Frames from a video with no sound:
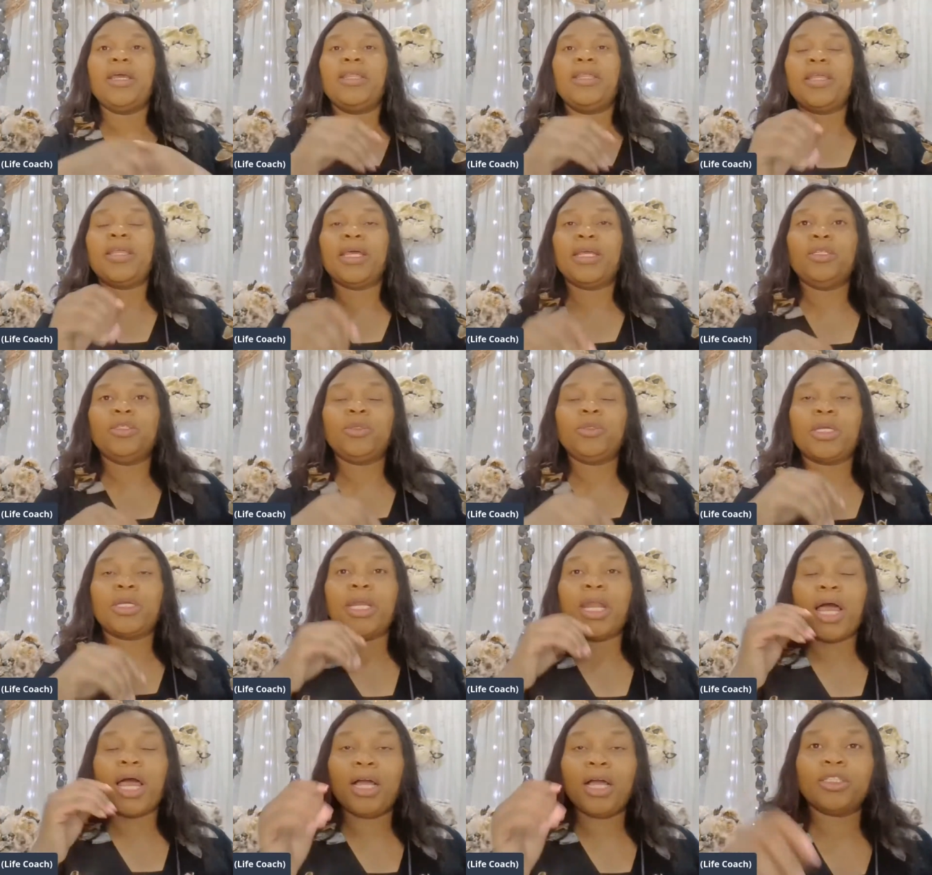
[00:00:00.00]
then you can
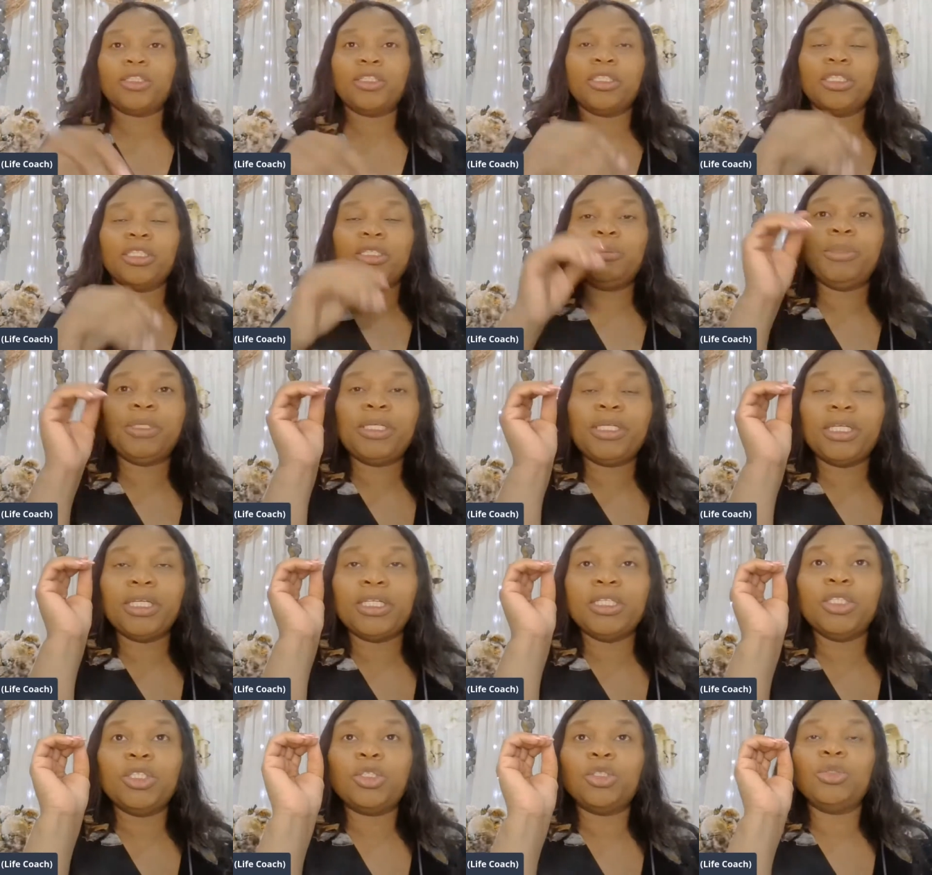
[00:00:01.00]
actually
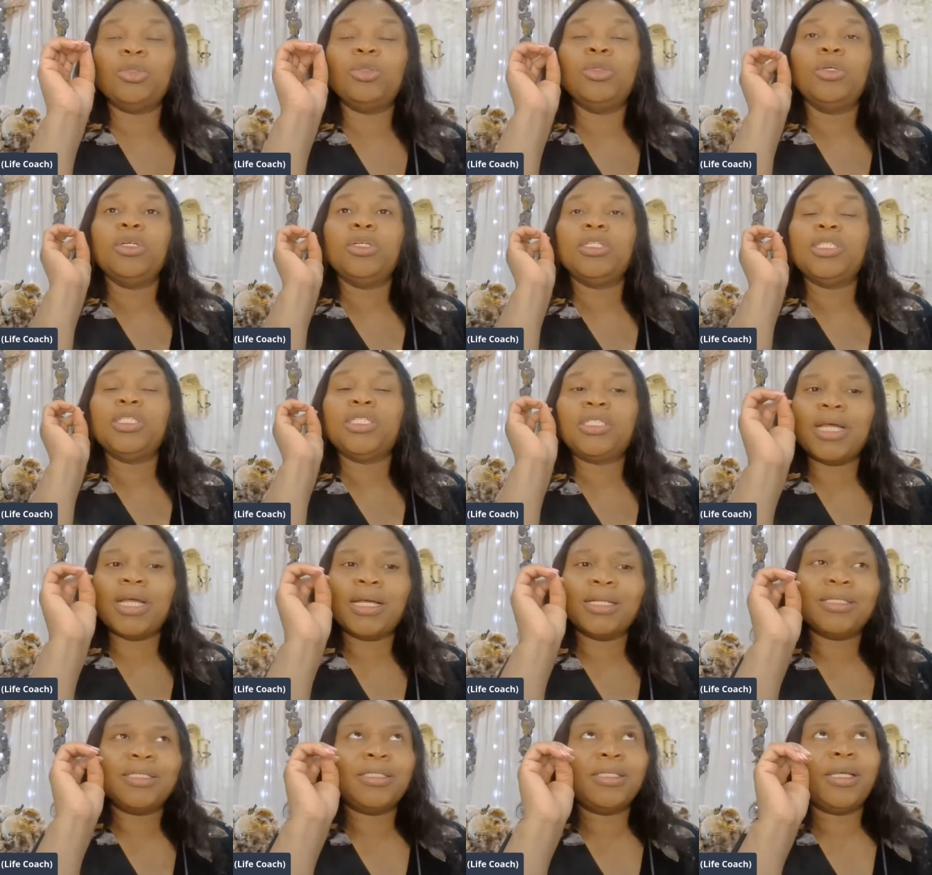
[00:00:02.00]
begin to
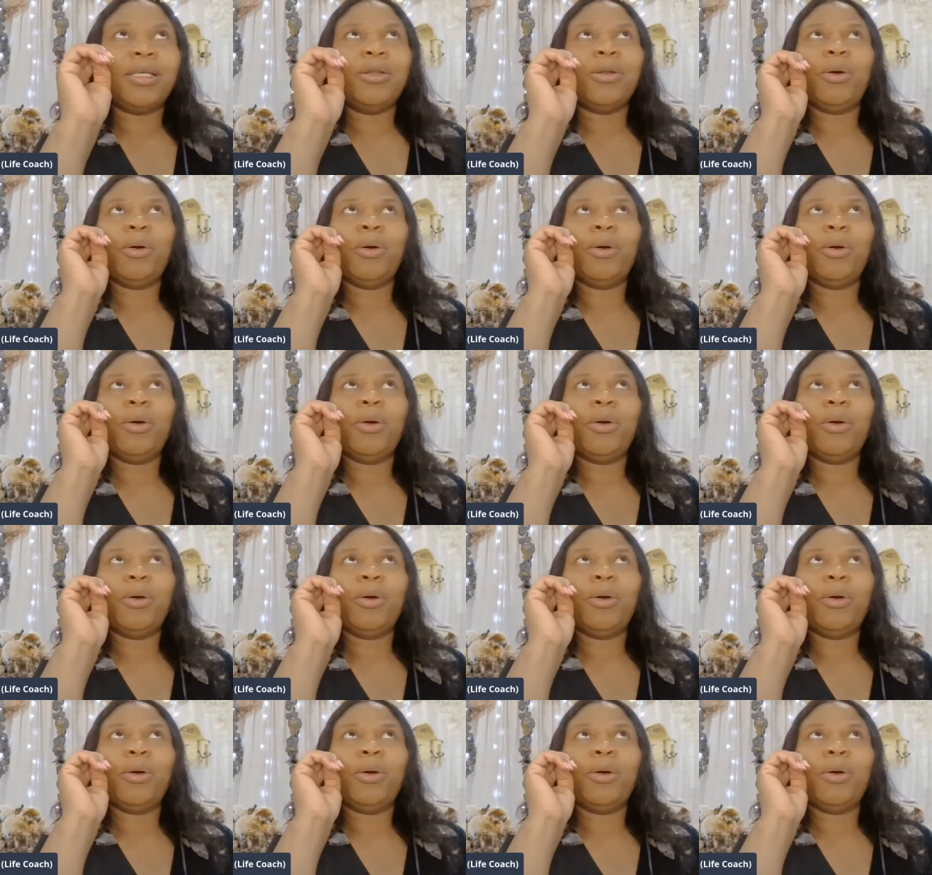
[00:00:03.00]
start saying,